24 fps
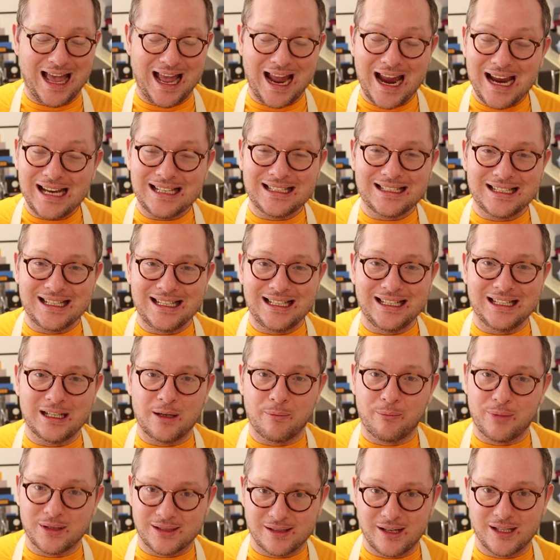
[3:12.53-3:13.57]
18%
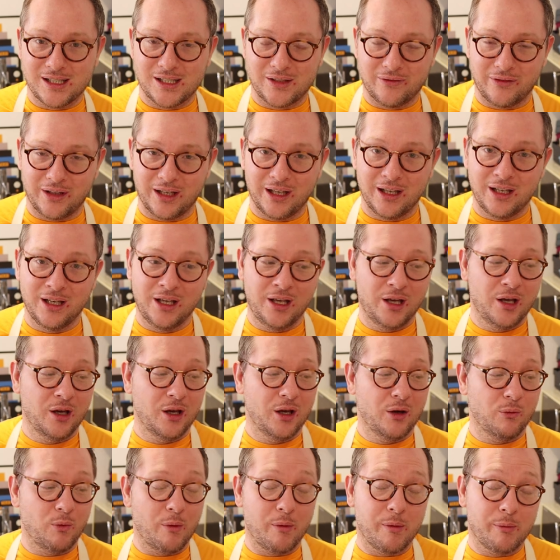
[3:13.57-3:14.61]
of it,
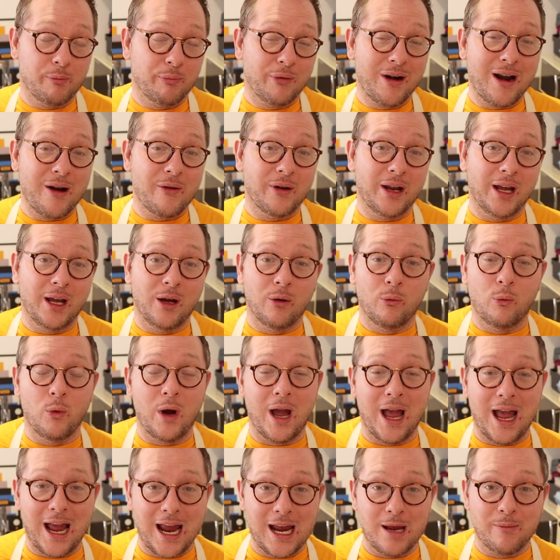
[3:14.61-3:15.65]
when we brown it,
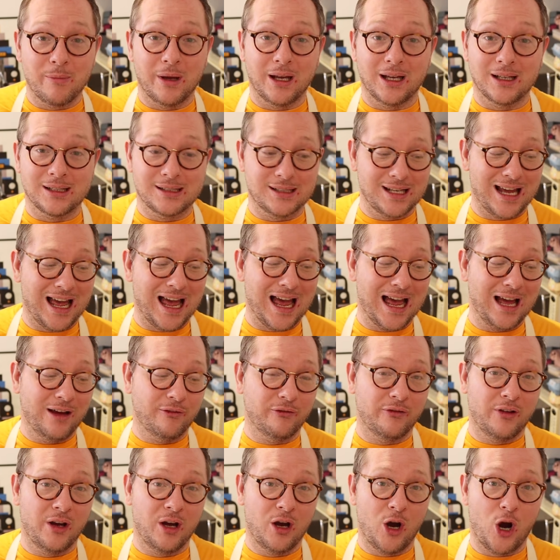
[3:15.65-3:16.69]
we're aiming to
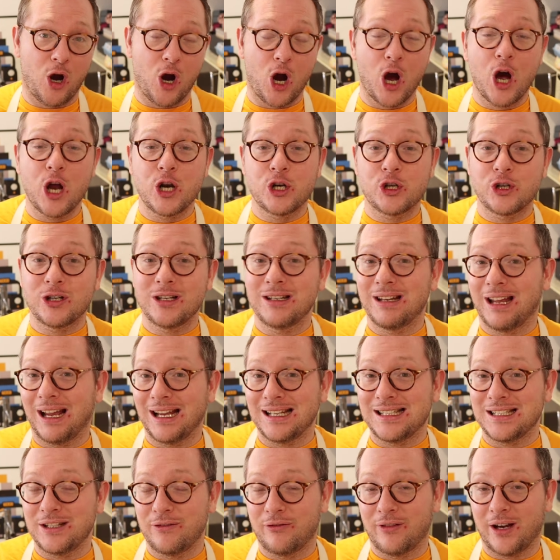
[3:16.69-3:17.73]
have
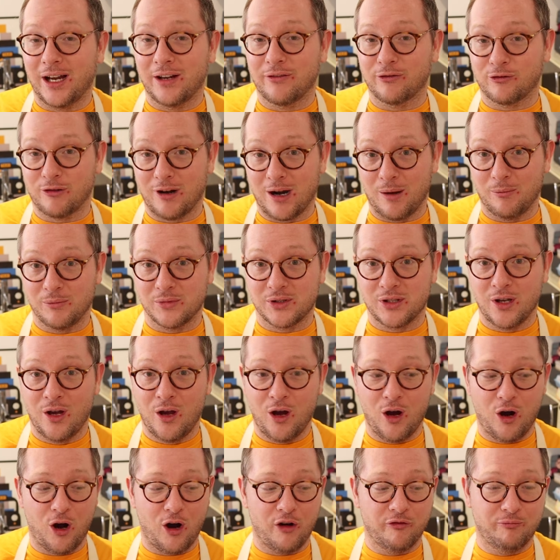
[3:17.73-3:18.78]
185 grams
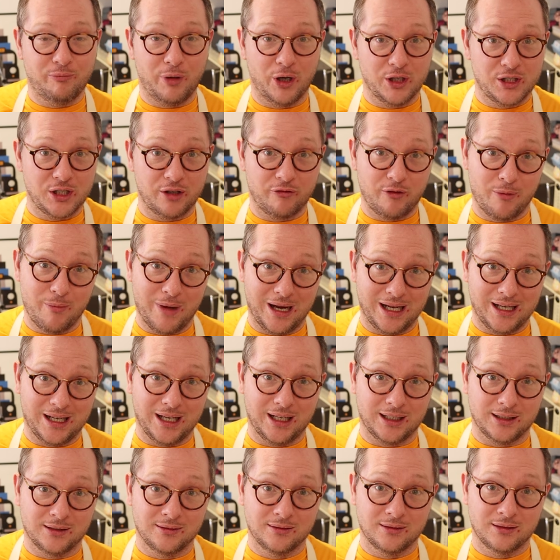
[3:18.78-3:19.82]
of butter
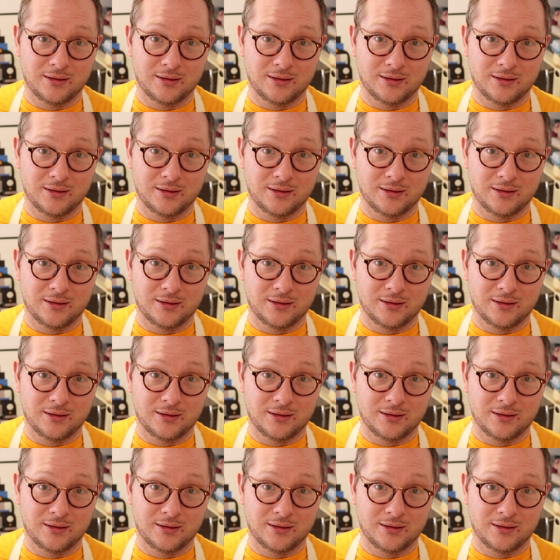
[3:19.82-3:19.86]
remaining.